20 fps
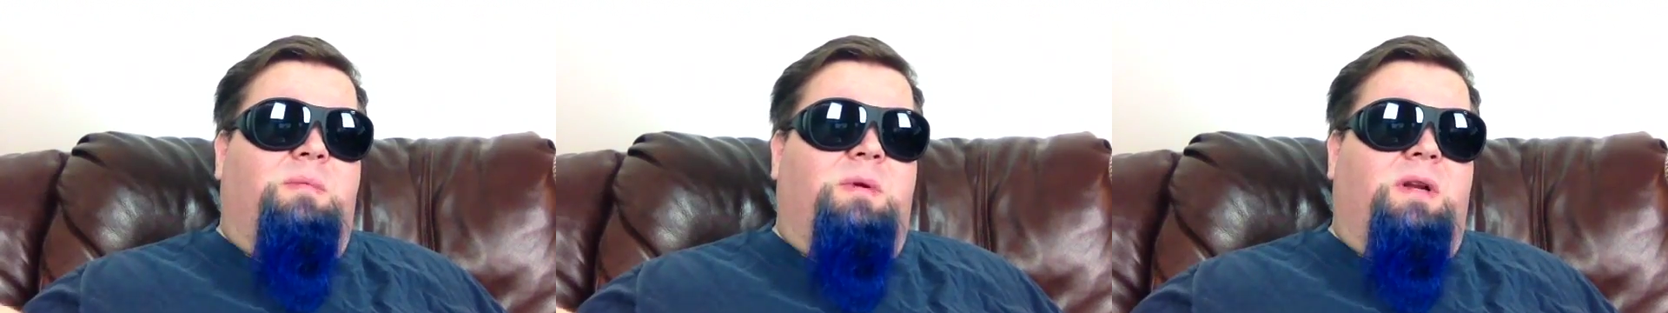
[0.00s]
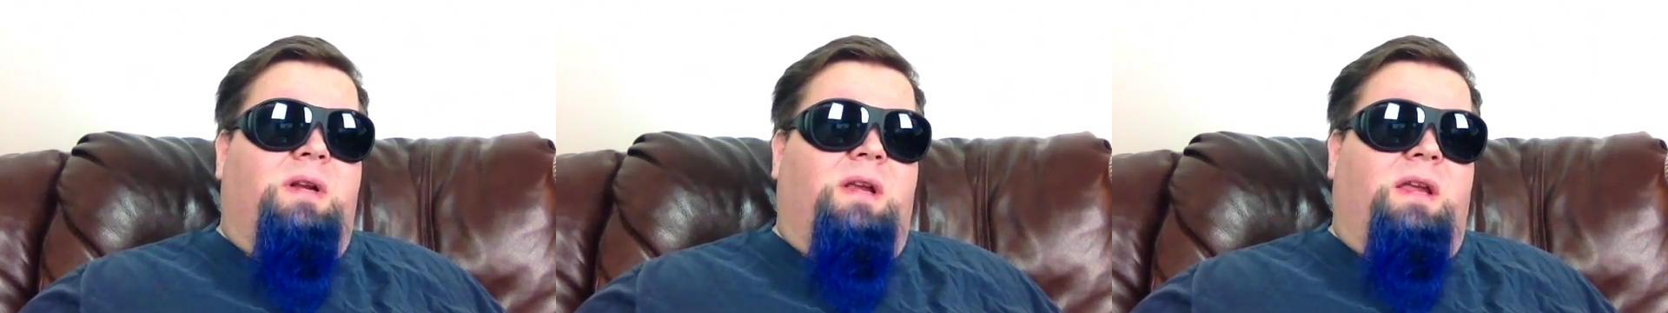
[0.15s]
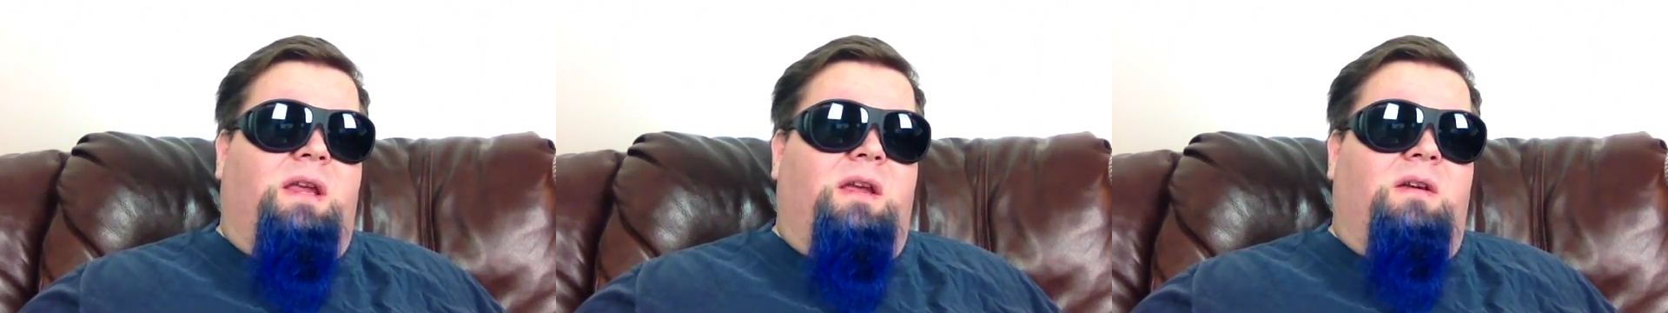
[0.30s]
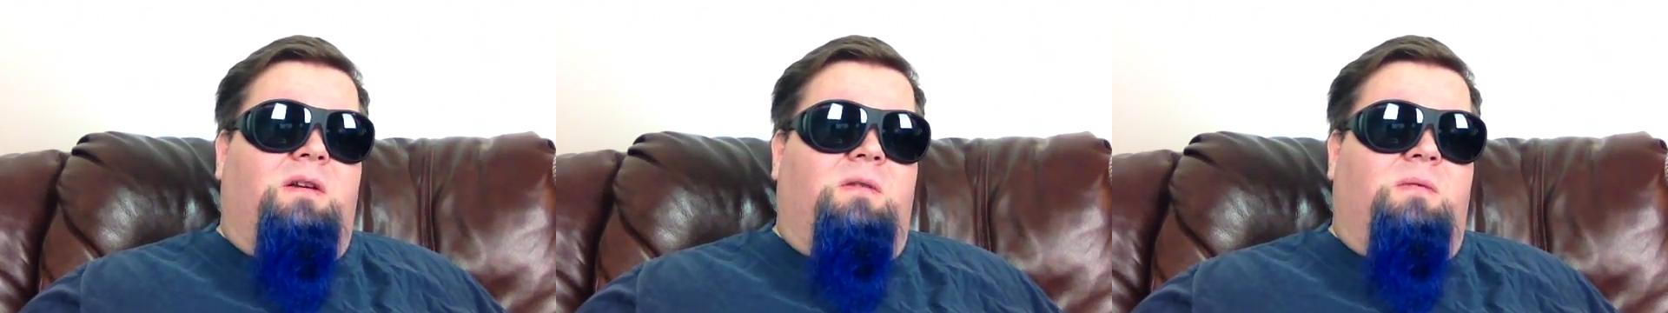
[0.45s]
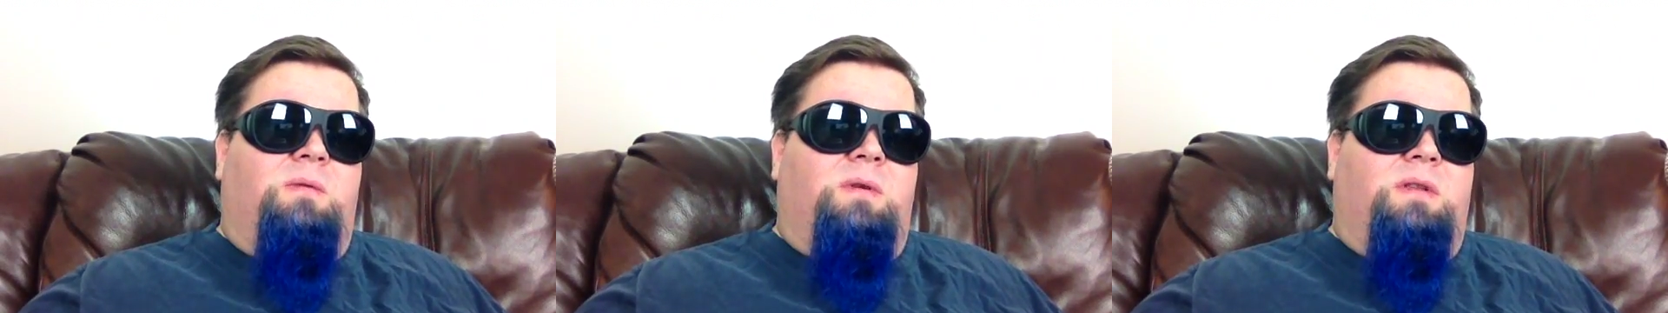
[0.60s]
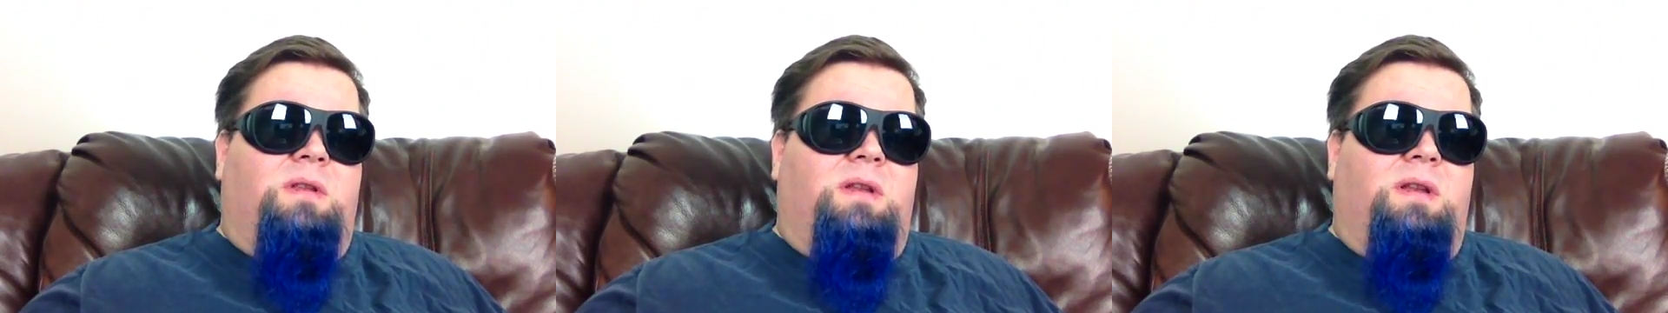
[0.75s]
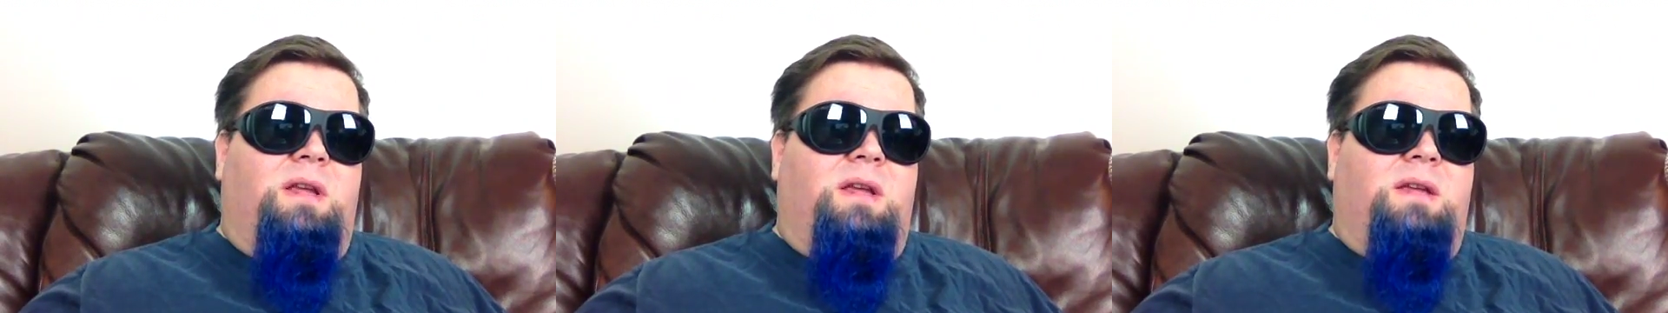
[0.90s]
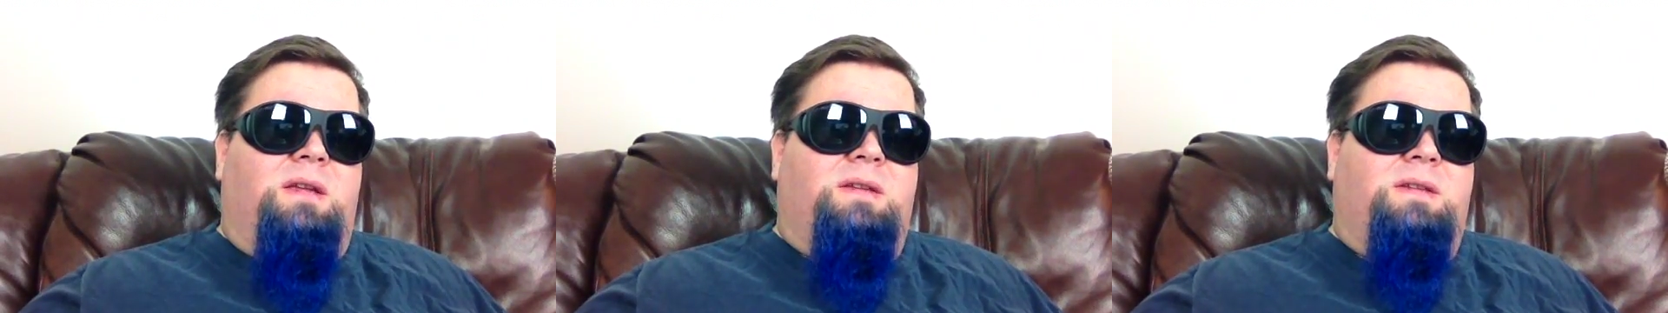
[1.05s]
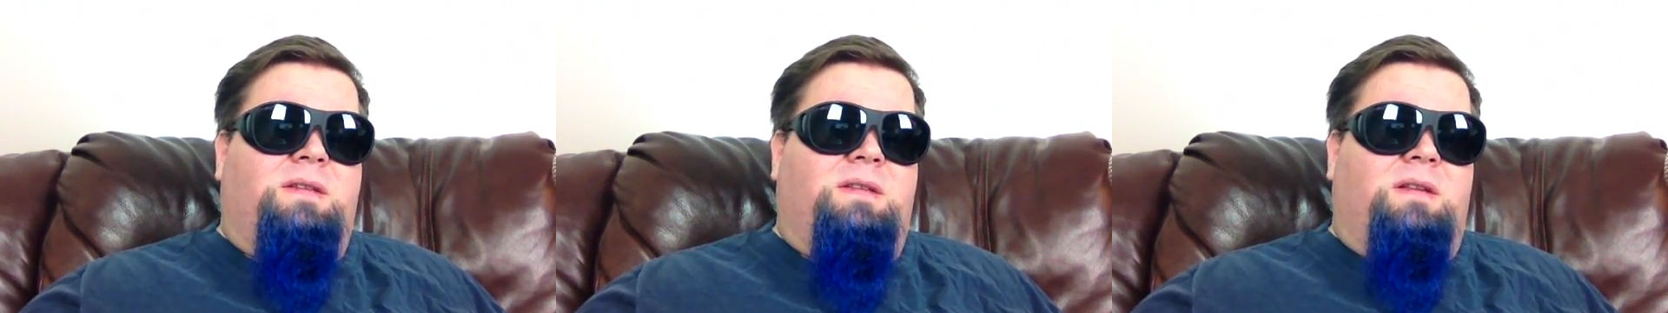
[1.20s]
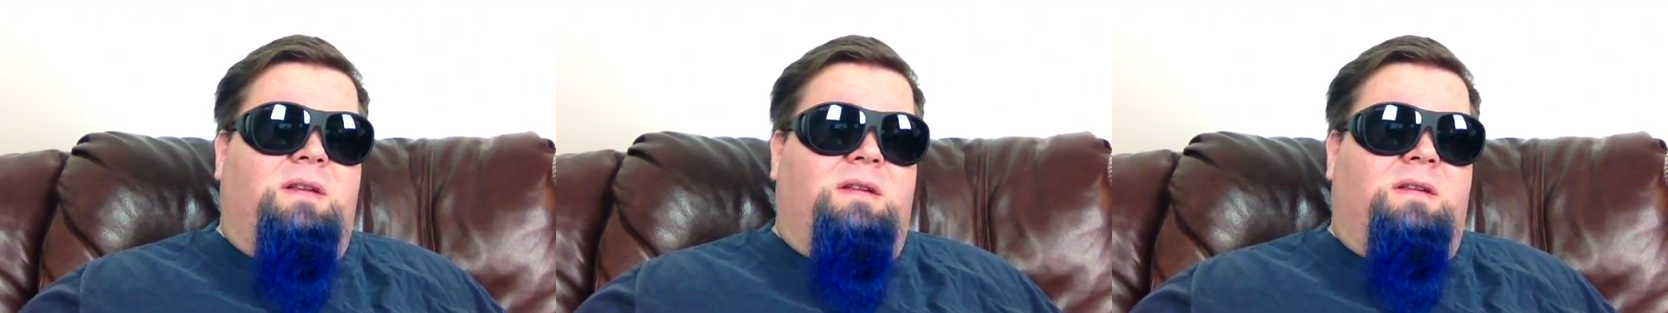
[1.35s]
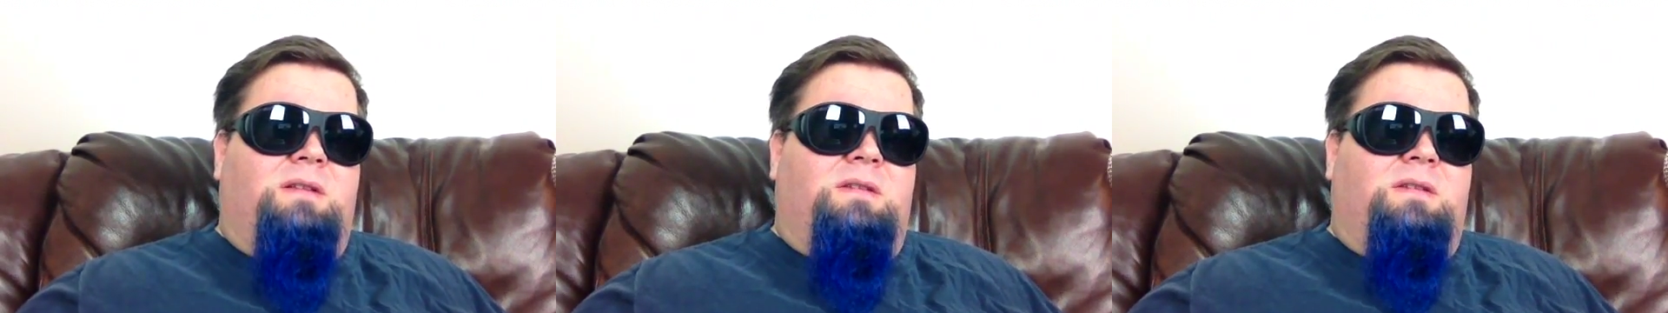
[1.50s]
an account with Nest